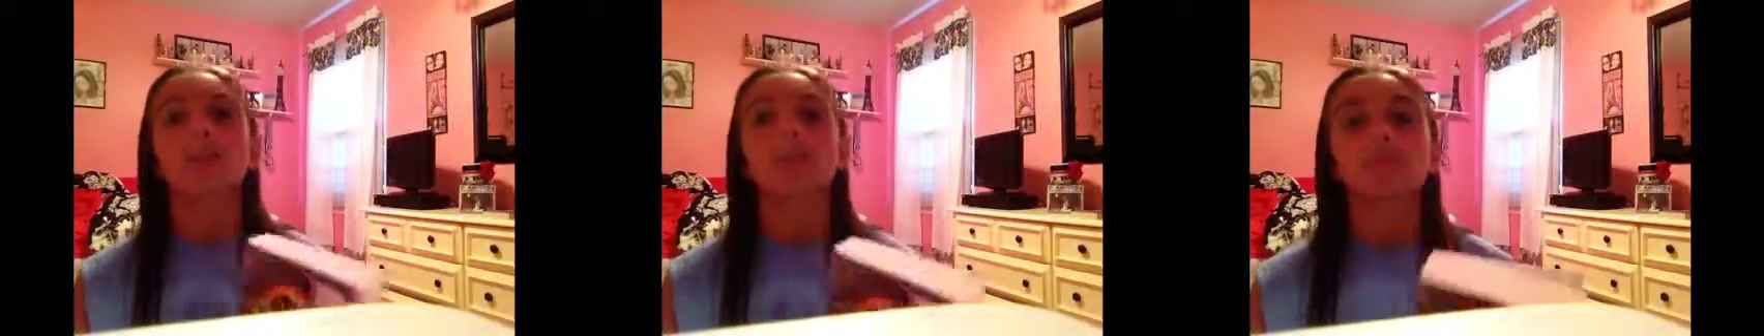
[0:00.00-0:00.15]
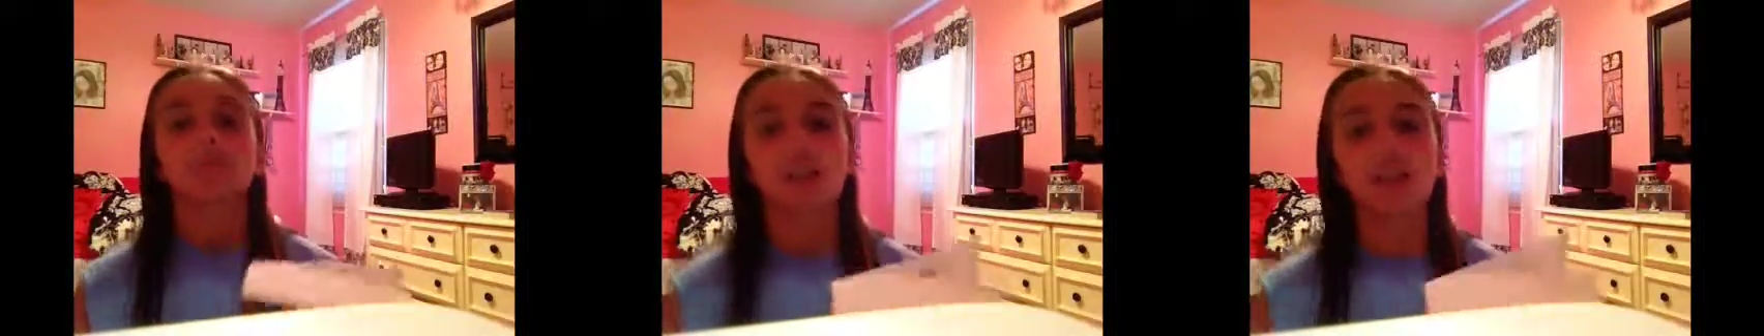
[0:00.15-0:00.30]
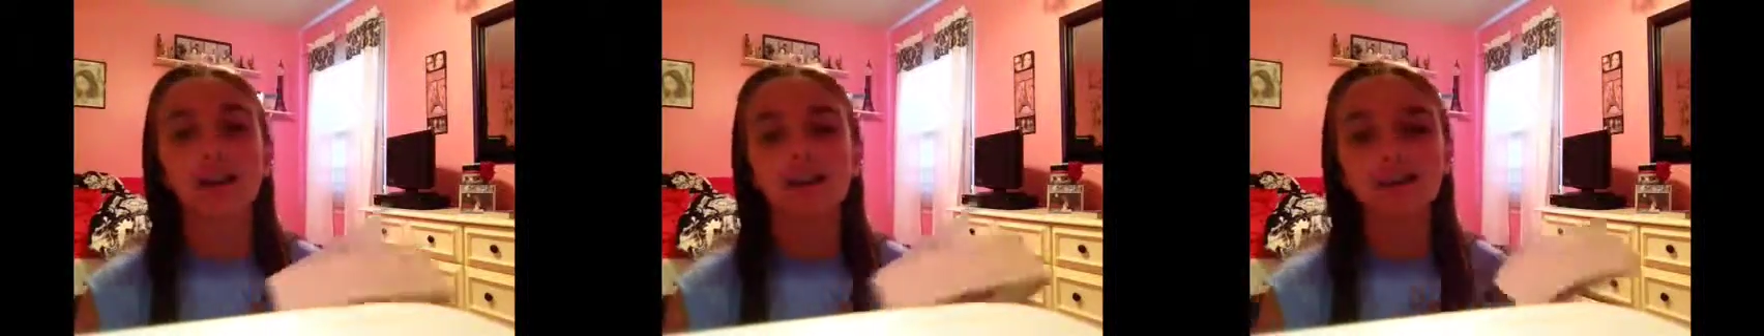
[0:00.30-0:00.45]

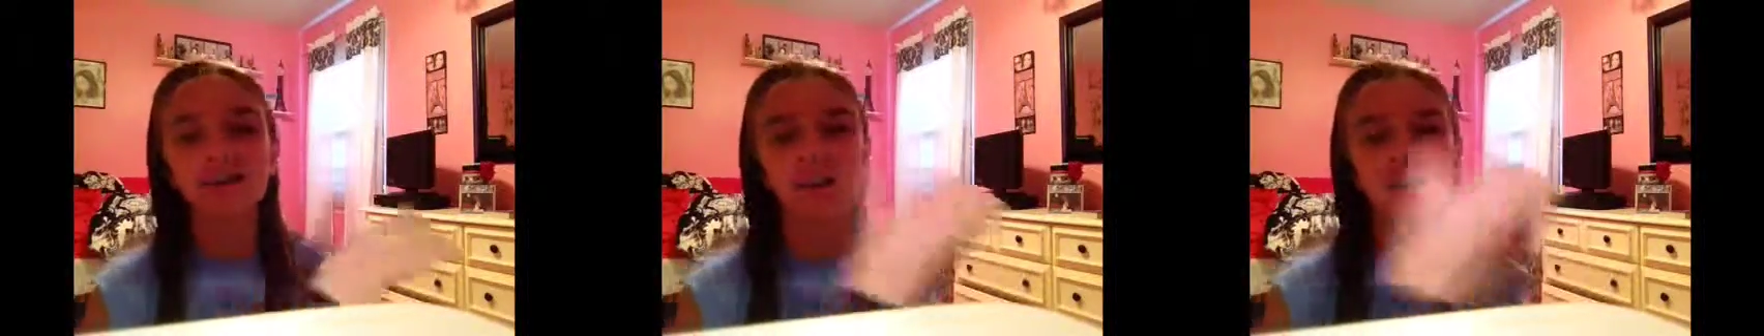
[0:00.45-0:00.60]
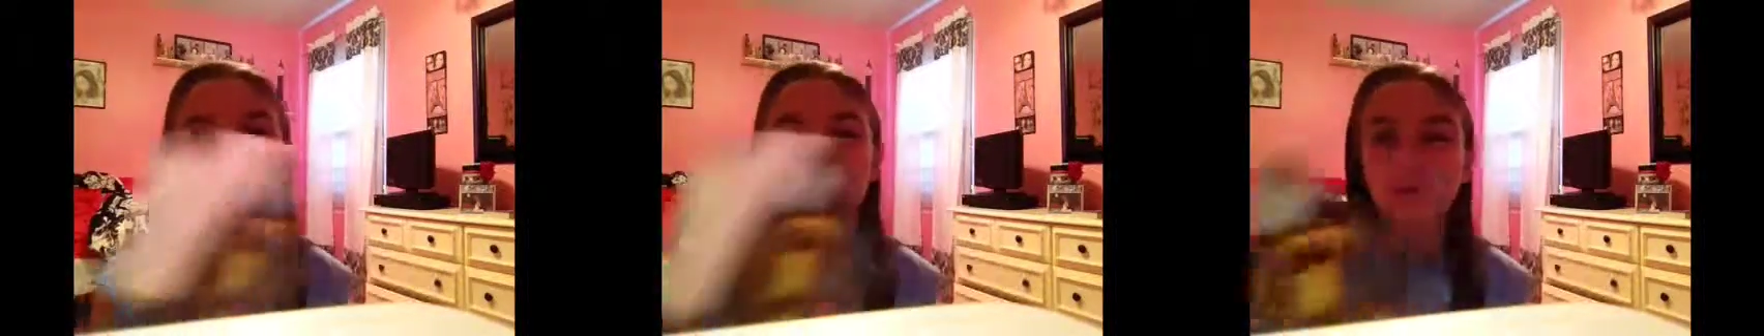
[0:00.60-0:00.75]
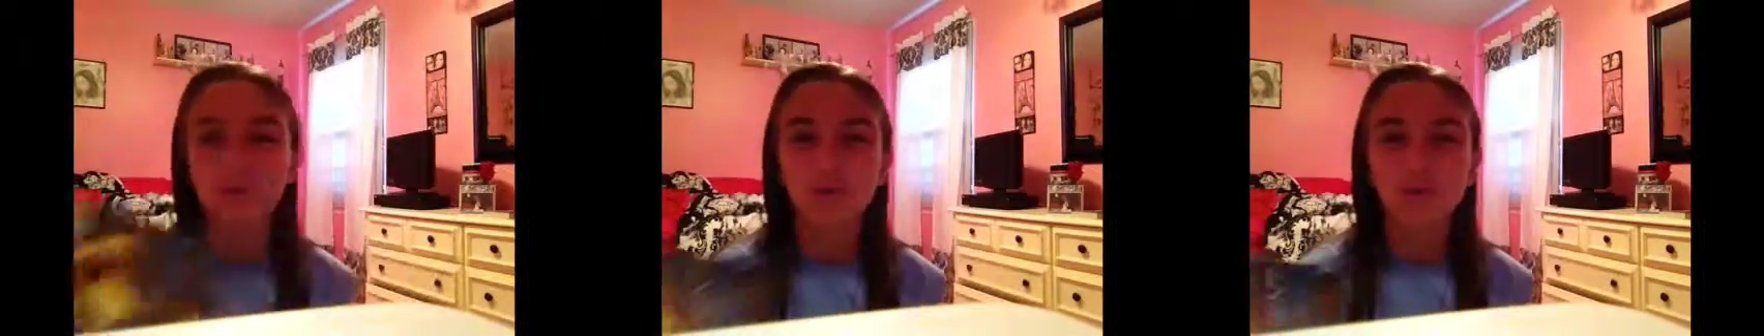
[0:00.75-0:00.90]
But I don't know
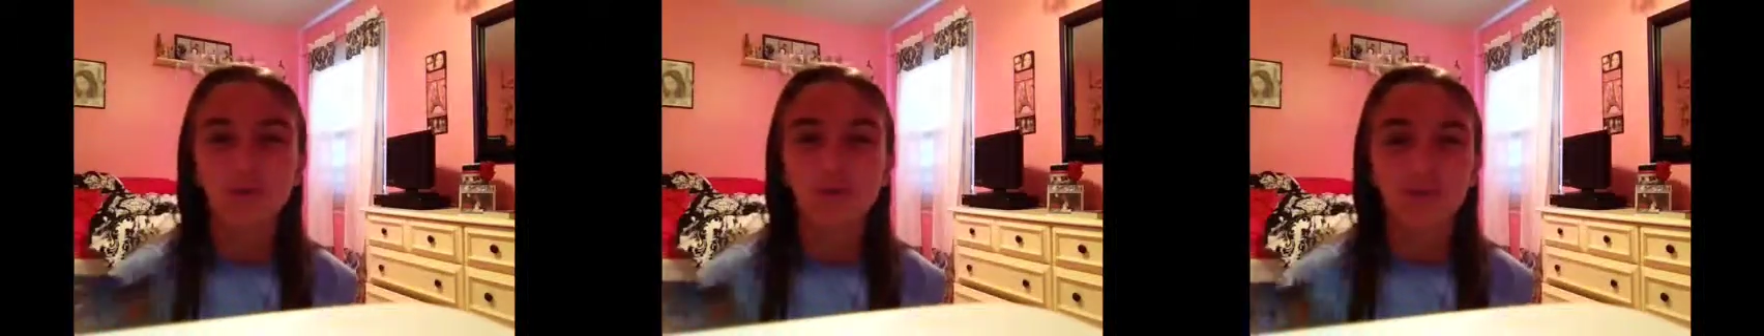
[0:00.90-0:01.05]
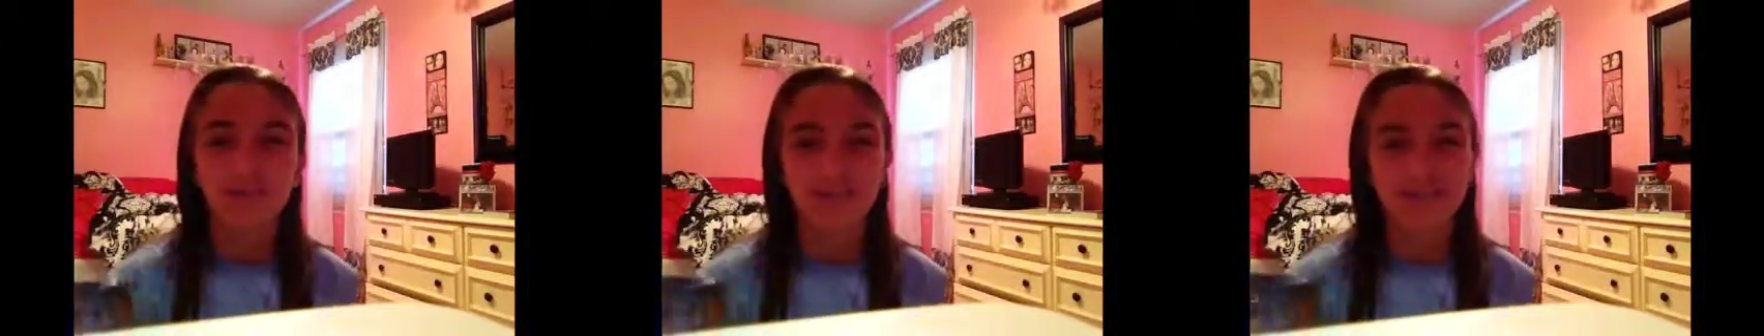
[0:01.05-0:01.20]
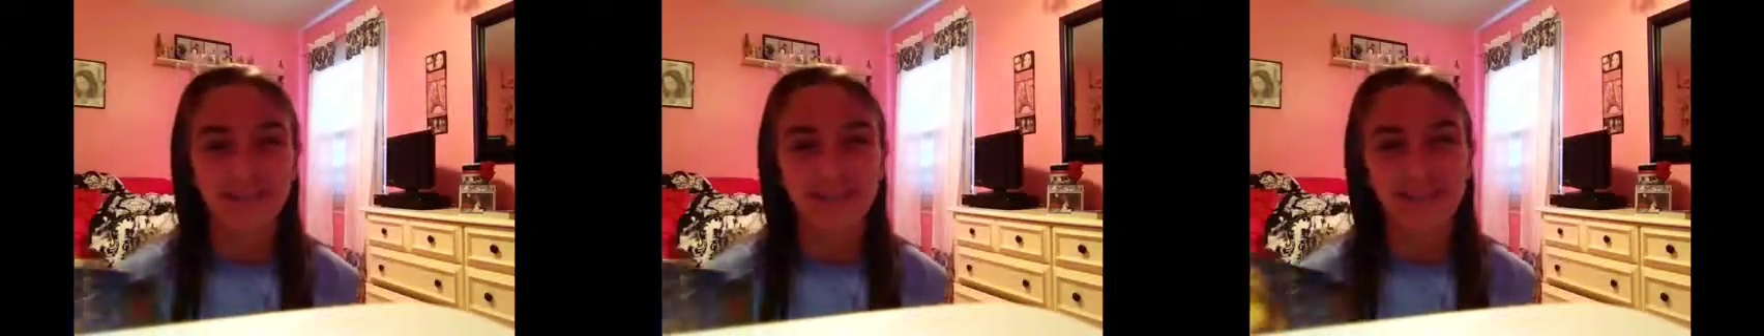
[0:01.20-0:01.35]
what to call
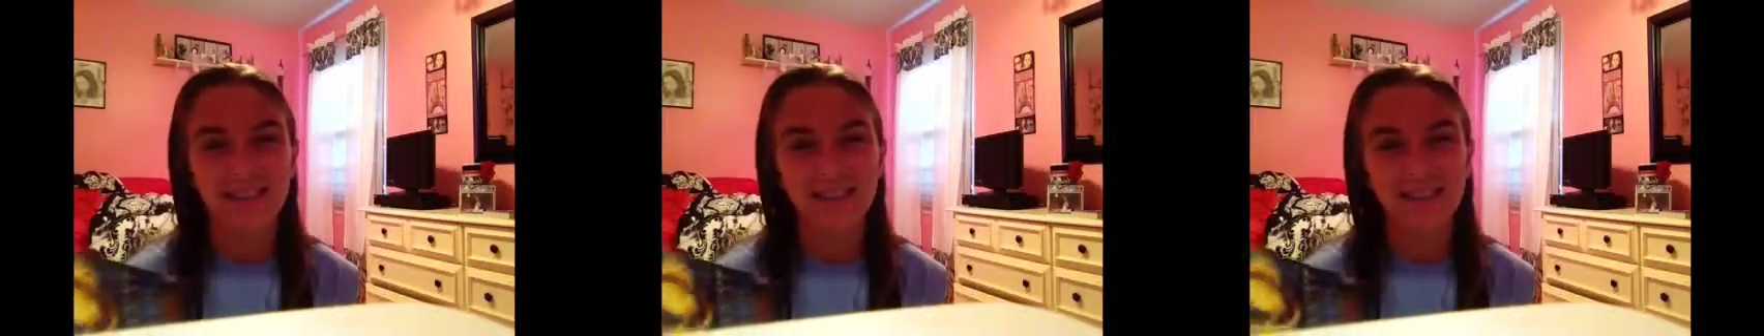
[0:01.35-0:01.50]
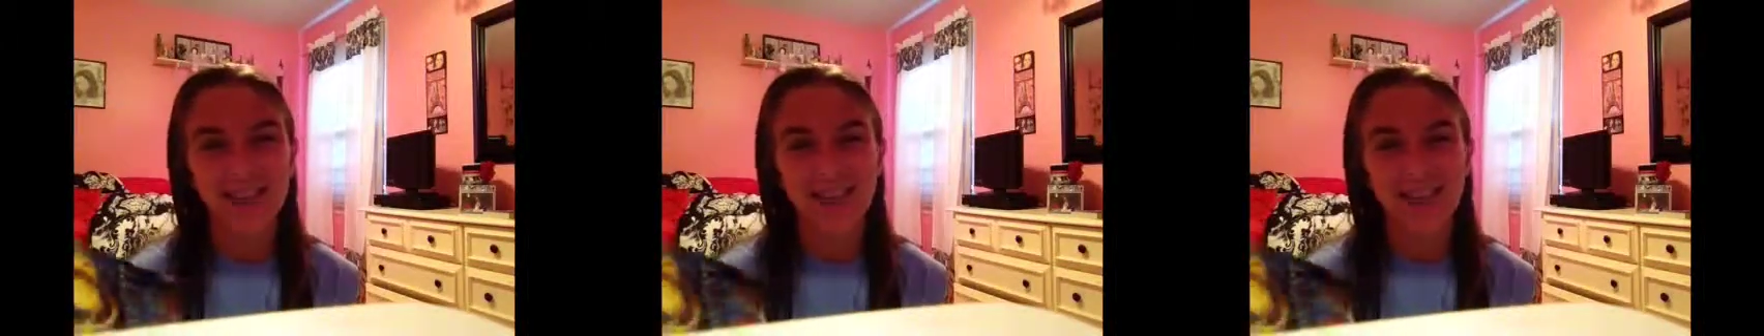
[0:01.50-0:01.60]
this. Like,